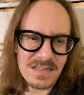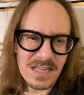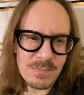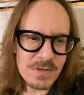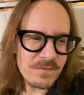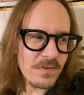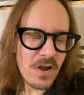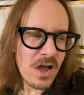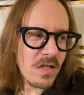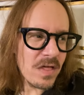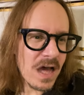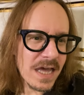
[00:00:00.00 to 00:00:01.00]
I mean, for
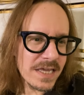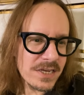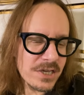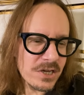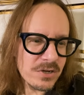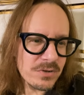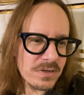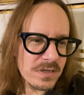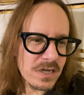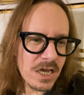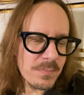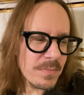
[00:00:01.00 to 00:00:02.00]
all I know,
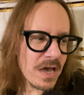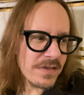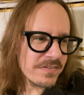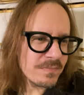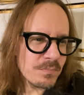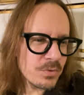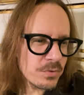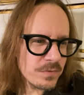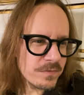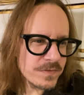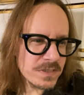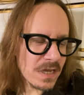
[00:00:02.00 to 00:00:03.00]
Hamas
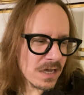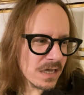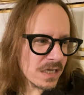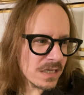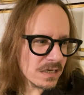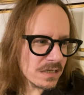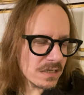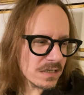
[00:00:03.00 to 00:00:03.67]
moved on,